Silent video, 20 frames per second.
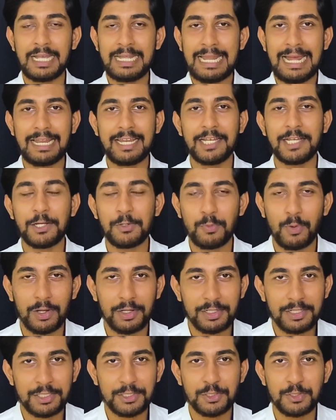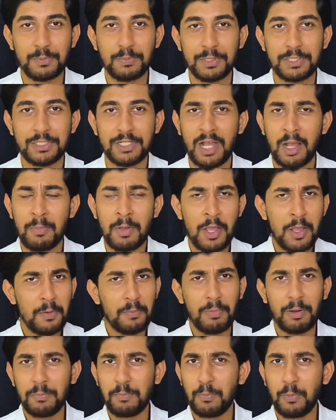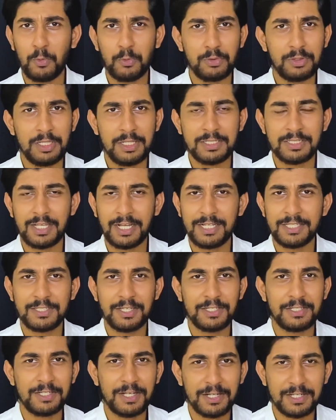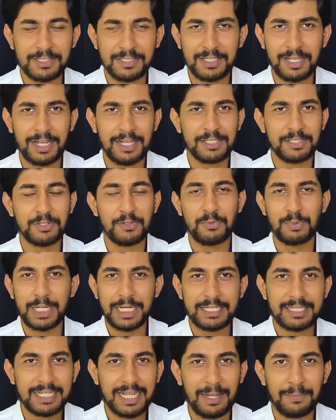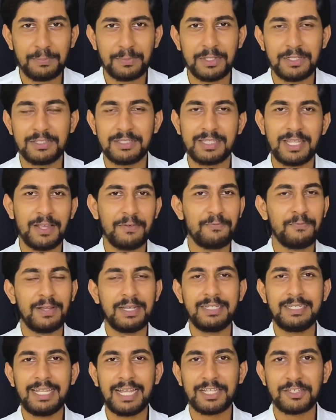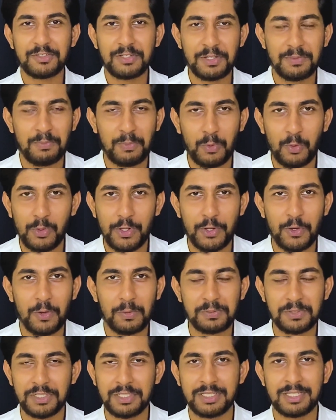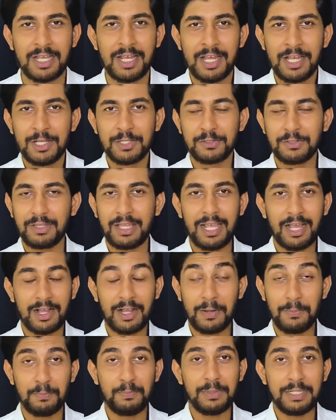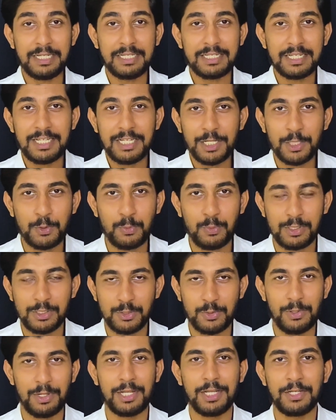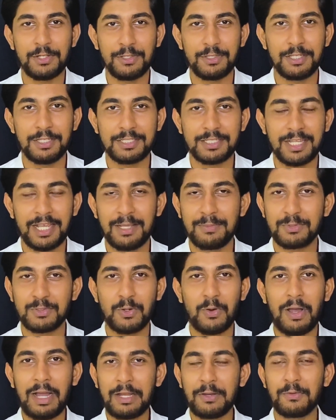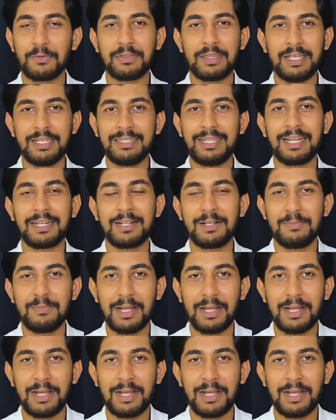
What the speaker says: an added advantage to Punjab, but both these sides are young sides, great captains, they have fantastic bowling options, so they are complete equals going into this game, so I don't think that'll